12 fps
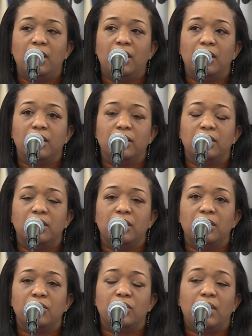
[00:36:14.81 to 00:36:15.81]

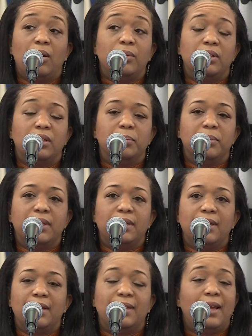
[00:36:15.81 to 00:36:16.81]
a good outcome.
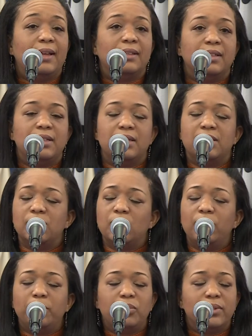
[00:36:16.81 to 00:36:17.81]
But again, it's so
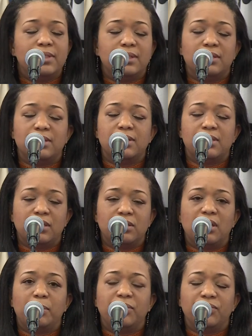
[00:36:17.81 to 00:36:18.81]
important to stay on
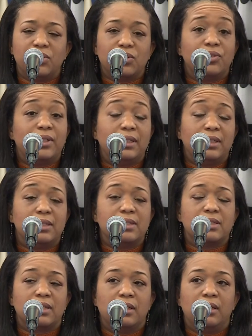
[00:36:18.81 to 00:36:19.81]
top of your
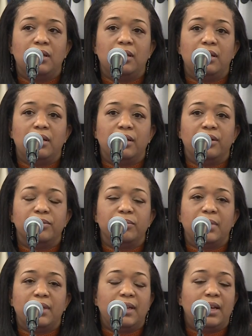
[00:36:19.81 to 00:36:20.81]
screenings.
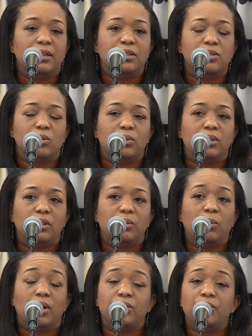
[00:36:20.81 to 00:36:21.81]
Again, it's only
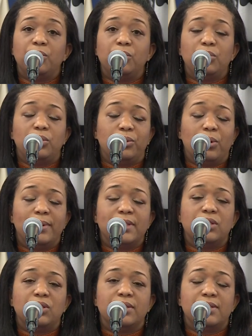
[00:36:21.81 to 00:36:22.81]
one you owe it
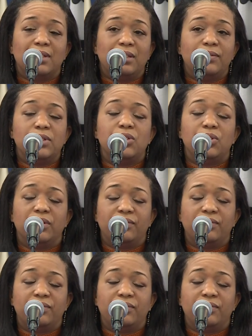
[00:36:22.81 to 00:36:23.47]
to yourself and to your